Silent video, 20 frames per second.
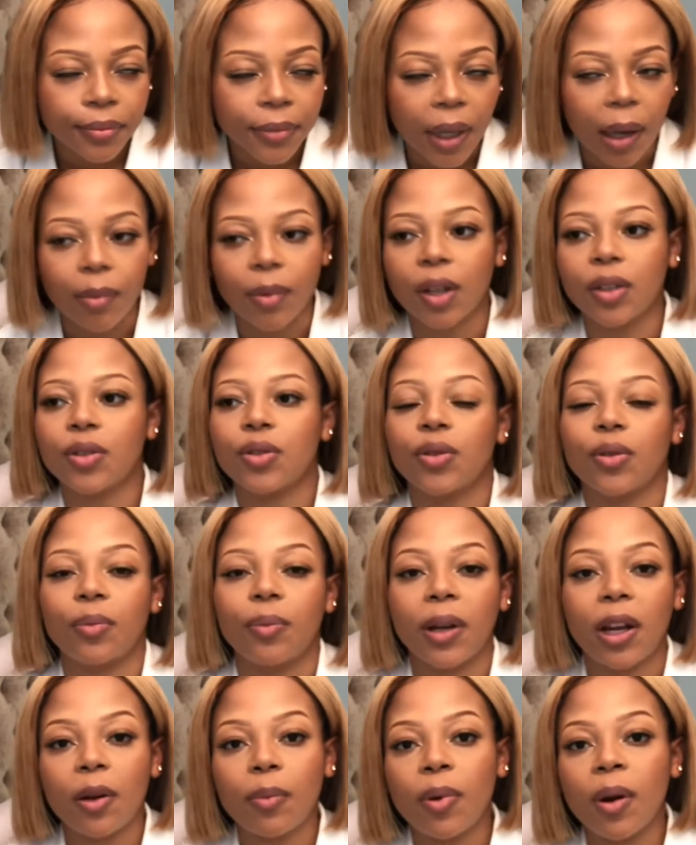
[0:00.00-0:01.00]
I'm not sure but
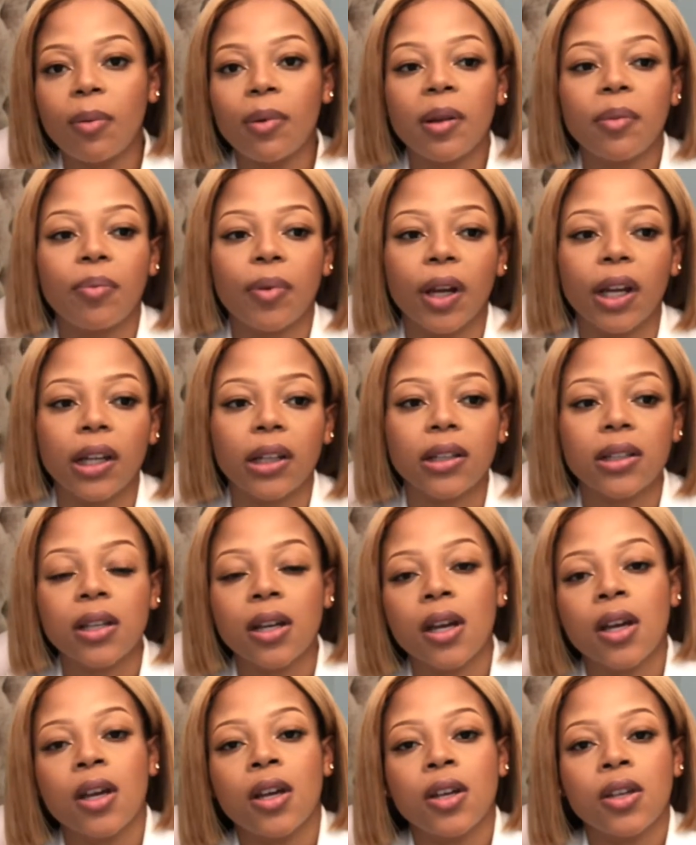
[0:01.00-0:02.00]
I'll probably bring it
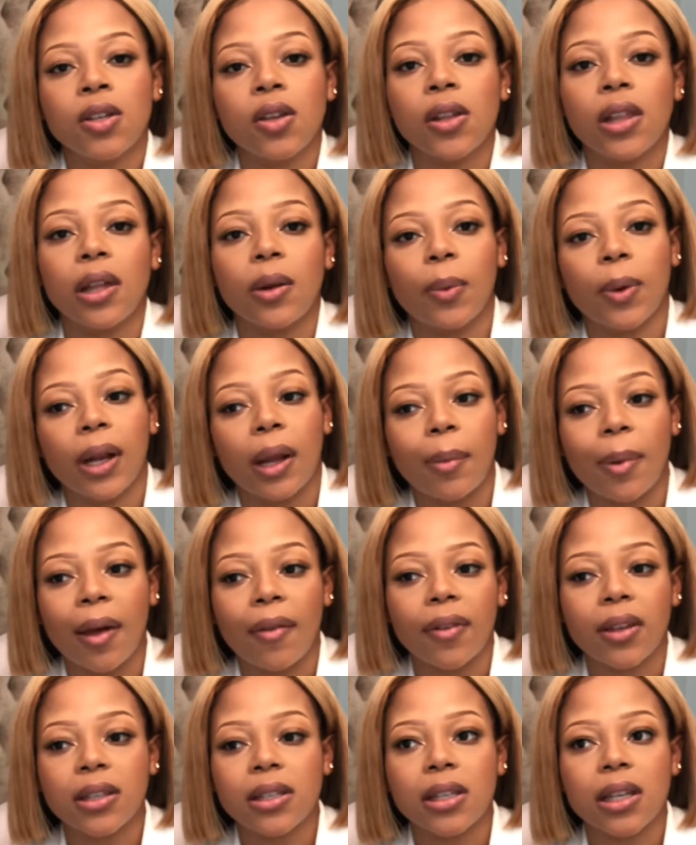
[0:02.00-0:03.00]
so that when I'm
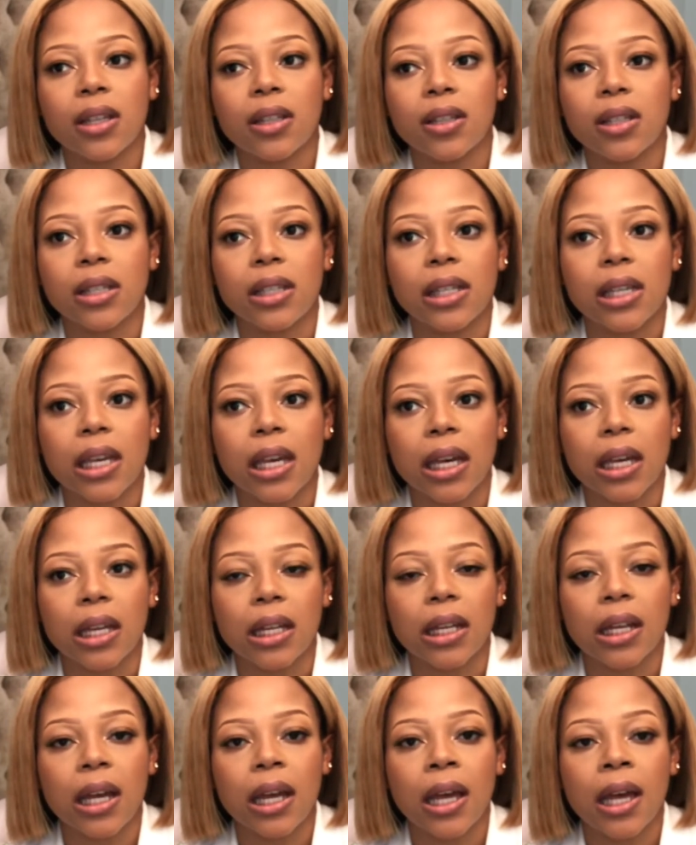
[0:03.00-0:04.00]
having skin to skin
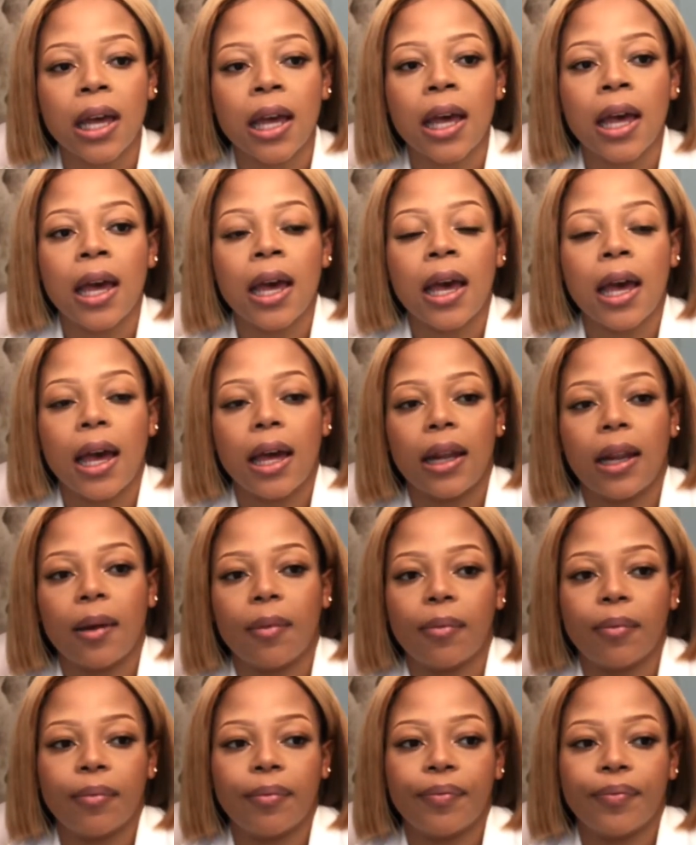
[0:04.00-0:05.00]
and
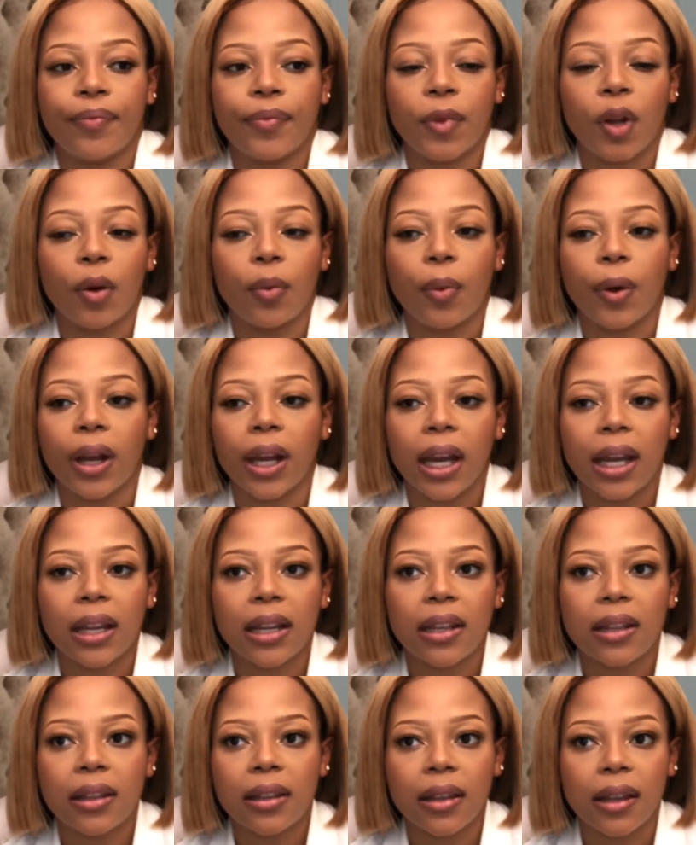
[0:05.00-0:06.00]
I'm not wearing
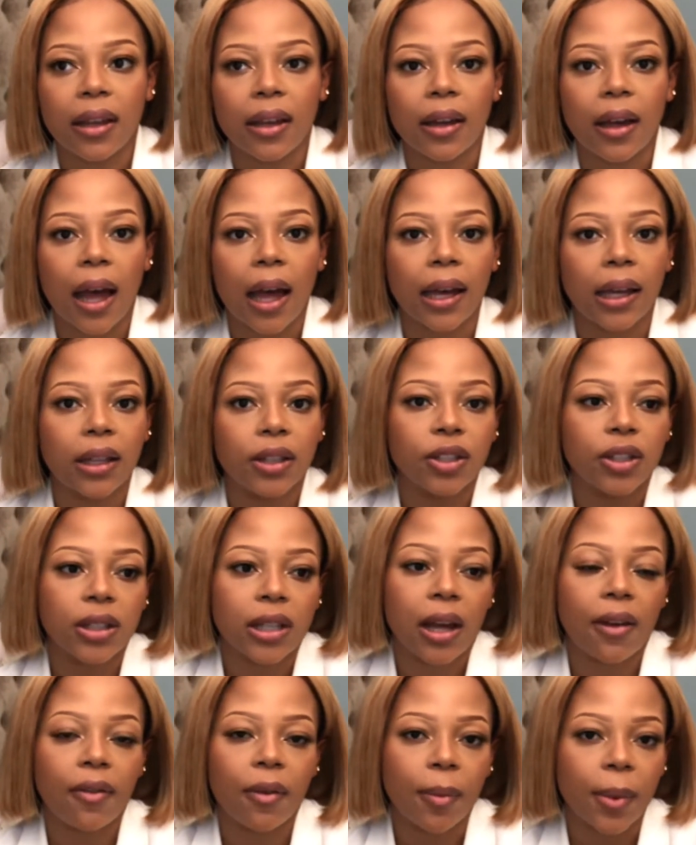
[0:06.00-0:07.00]
anything I can just
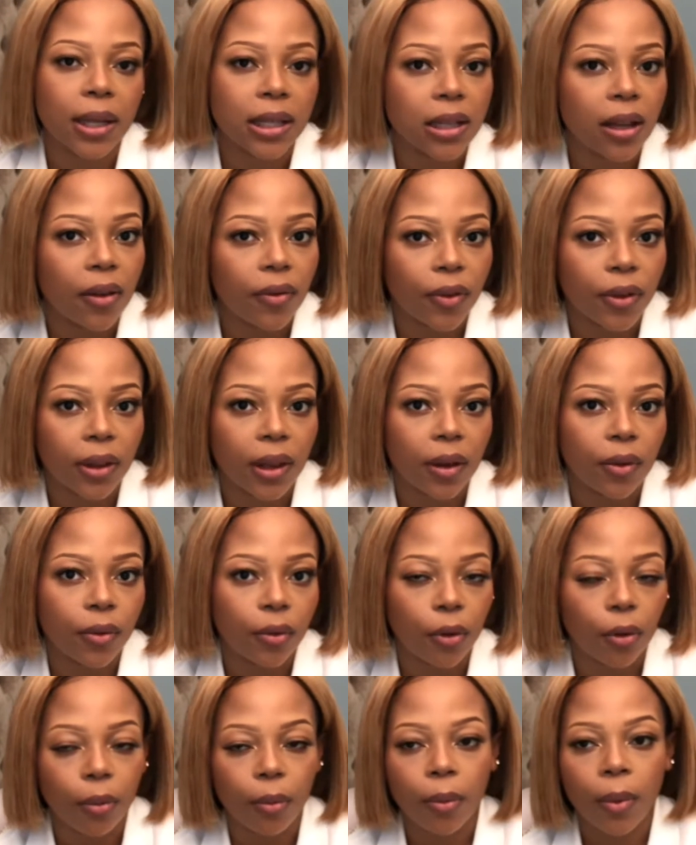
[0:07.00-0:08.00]
cover myself with that
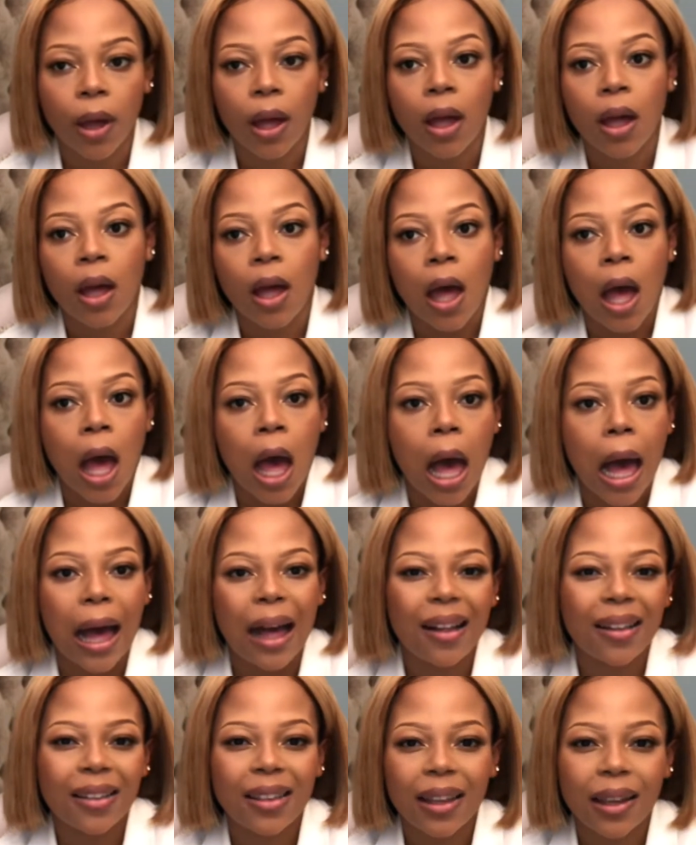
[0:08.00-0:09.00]
robe
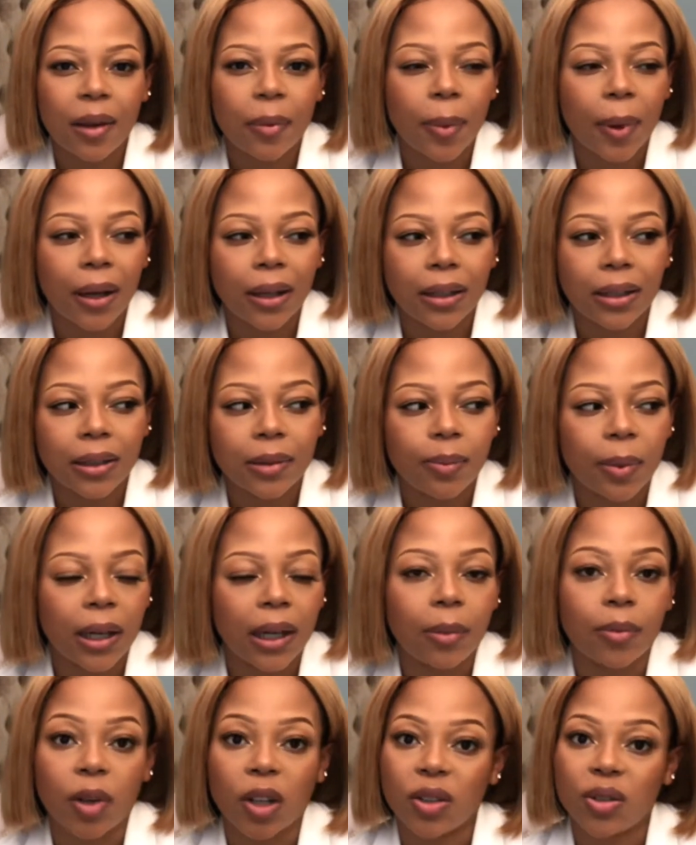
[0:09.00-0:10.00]
I'll think about it but
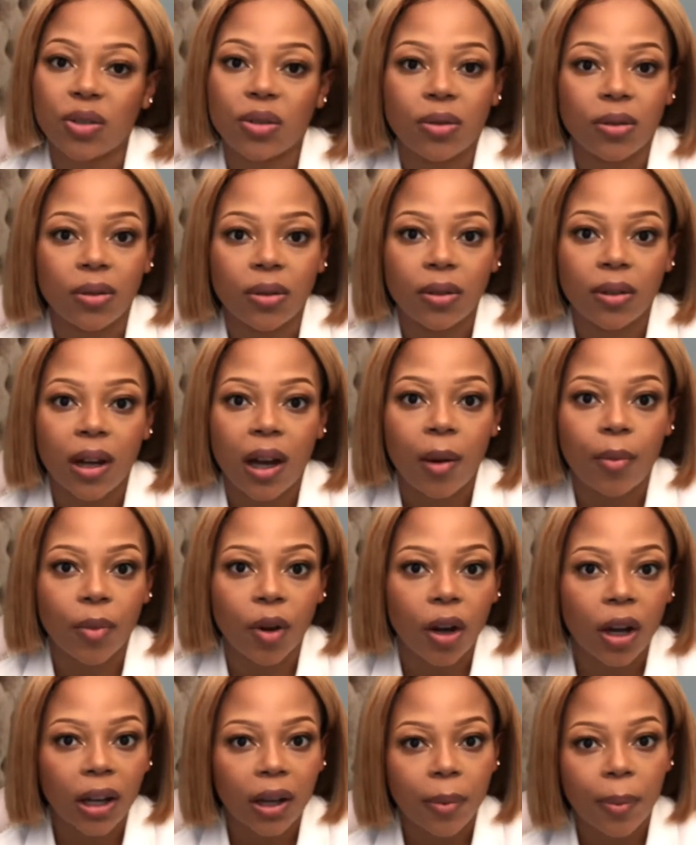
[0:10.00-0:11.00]
I'm not sure I'm not
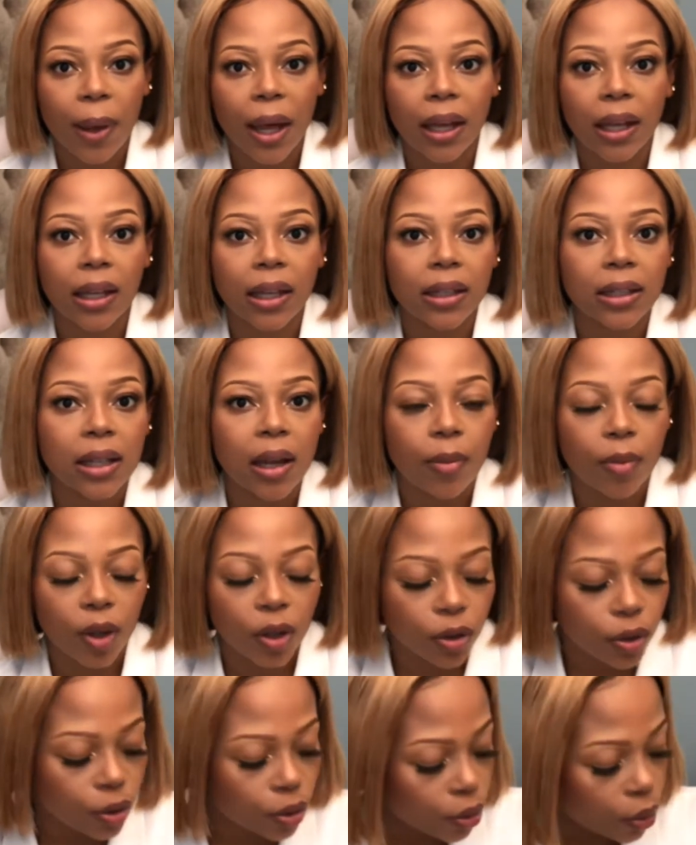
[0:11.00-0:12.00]
gonna pack it I'm not
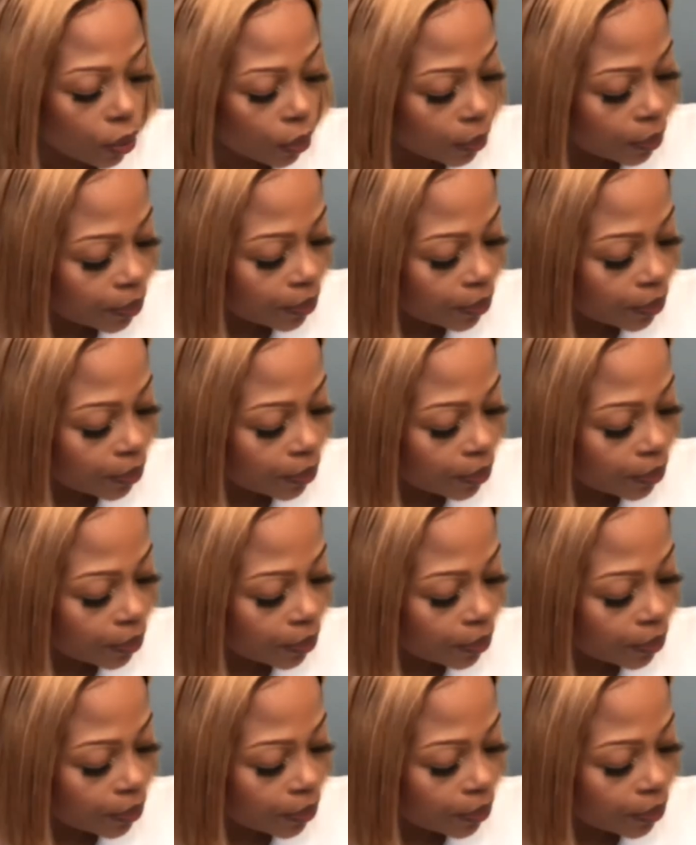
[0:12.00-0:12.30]
sure